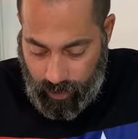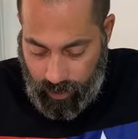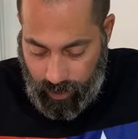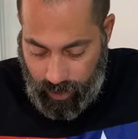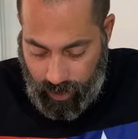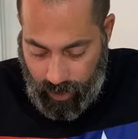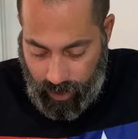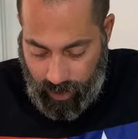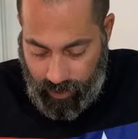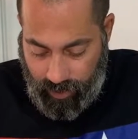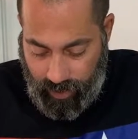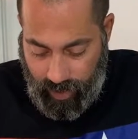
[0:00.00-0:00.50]

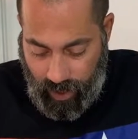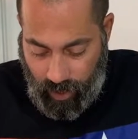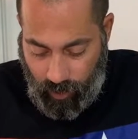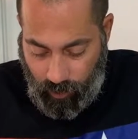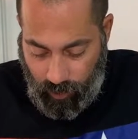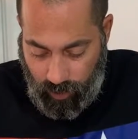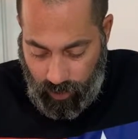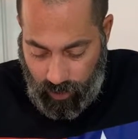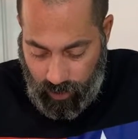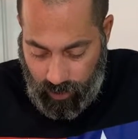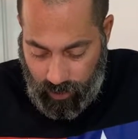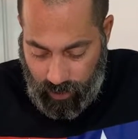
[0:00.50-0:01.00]
and that
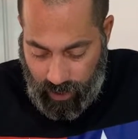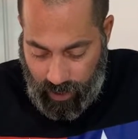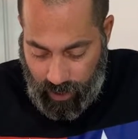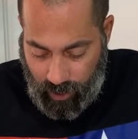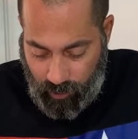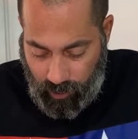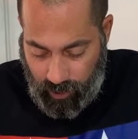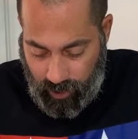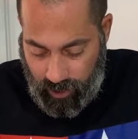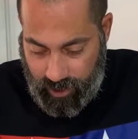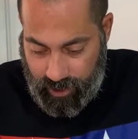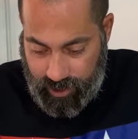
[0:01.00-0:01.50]
will allow
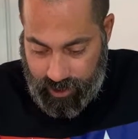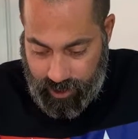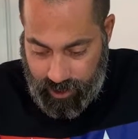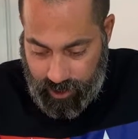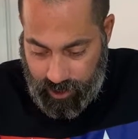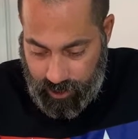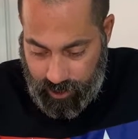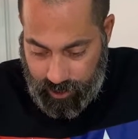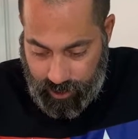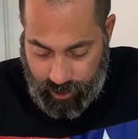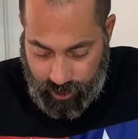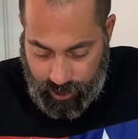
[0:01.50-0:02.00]
us
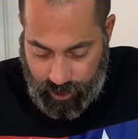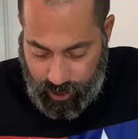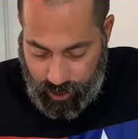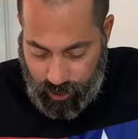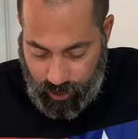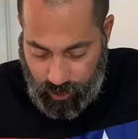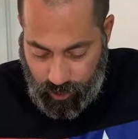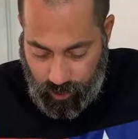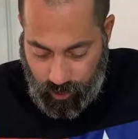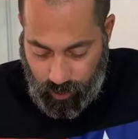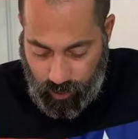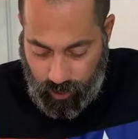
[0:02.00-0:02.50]

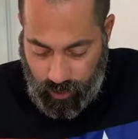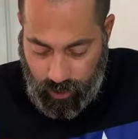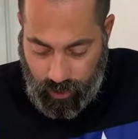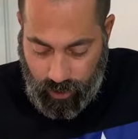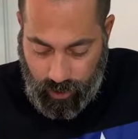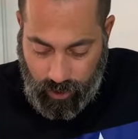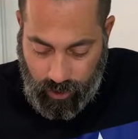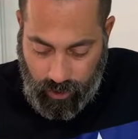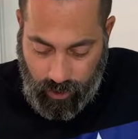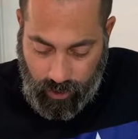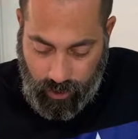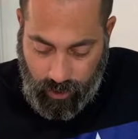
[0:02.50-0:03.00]
to
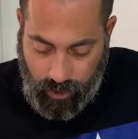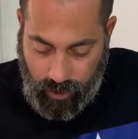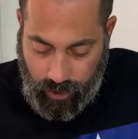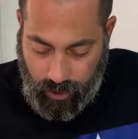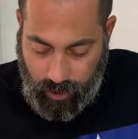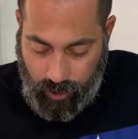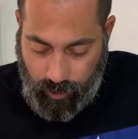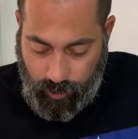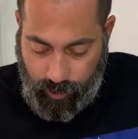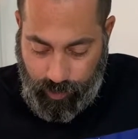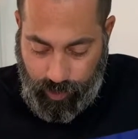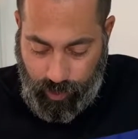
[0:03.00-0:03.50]

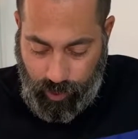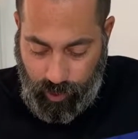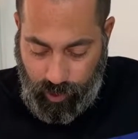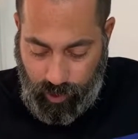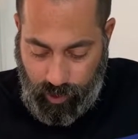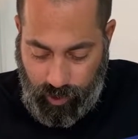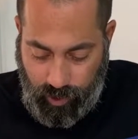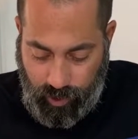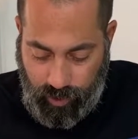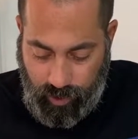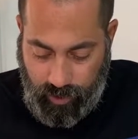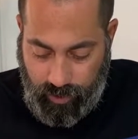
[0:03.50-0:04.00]

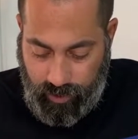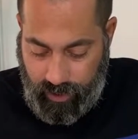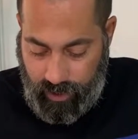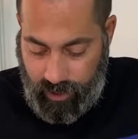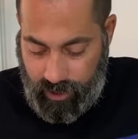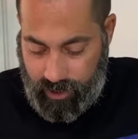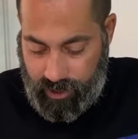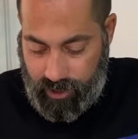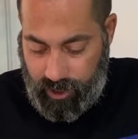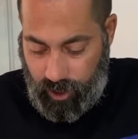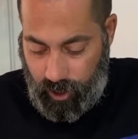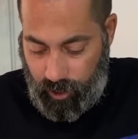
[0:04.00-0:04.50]
pull
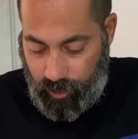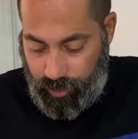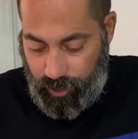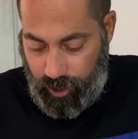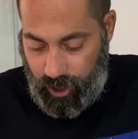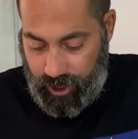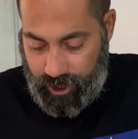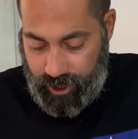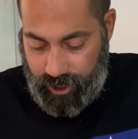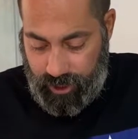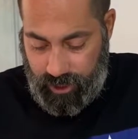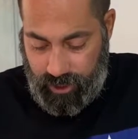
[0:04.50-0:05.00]
these little
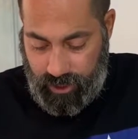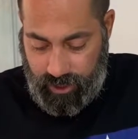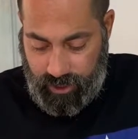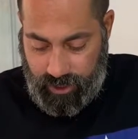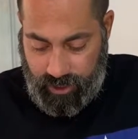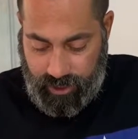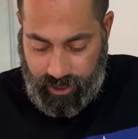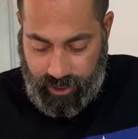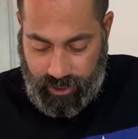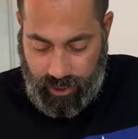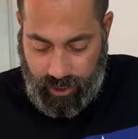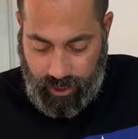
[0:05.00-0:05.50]

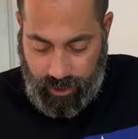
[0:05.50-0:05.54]
brushes